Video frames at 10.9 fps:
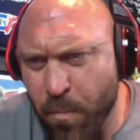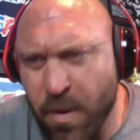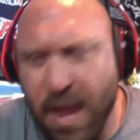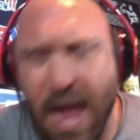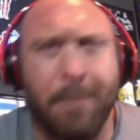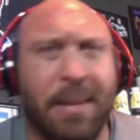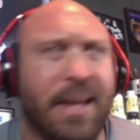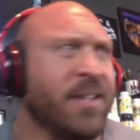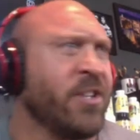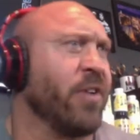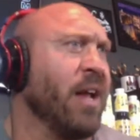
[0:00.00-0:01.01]
Happy
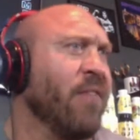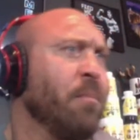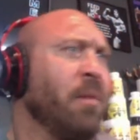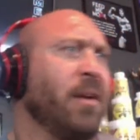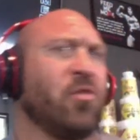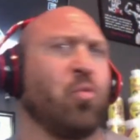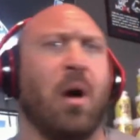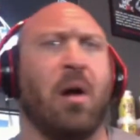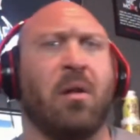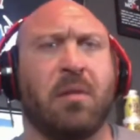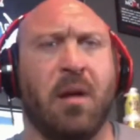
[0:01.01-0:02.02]
Easter to everybody as
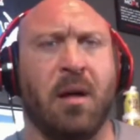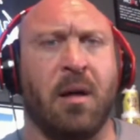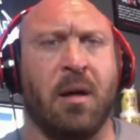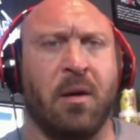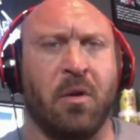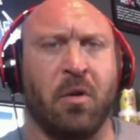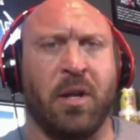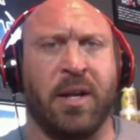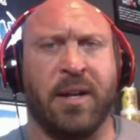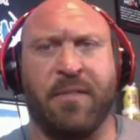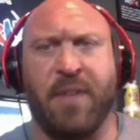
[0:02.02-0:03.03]
well, early
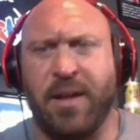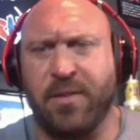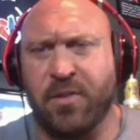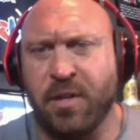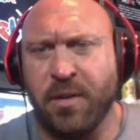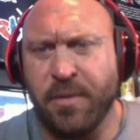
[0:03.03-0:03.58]
in advance.